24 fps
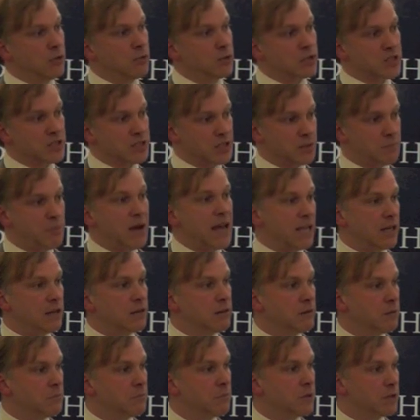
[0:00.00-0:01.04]
which is the
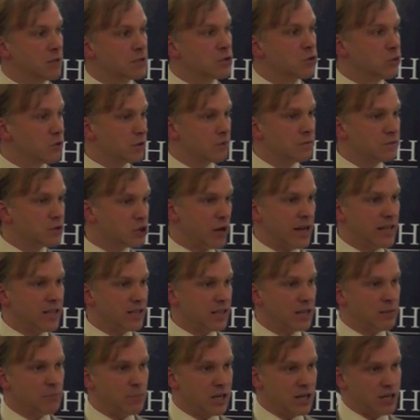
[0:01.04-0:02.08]
main sort of
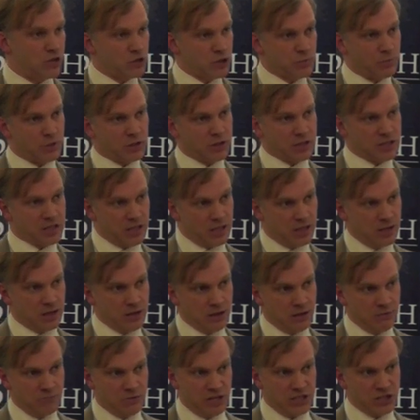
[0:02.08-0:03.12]
trendy monetary policy
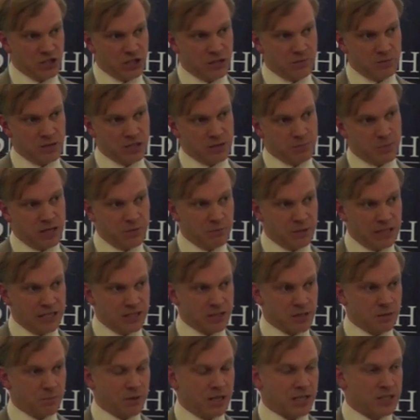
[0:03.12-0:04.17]
regime that's been in
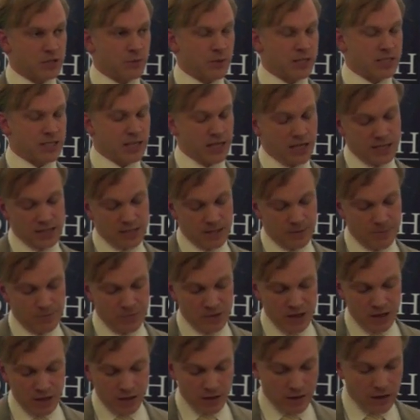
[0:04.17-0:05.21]
place for the past 20 years.
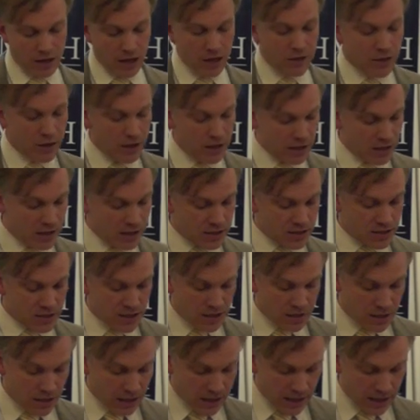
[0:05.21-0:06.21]
The other is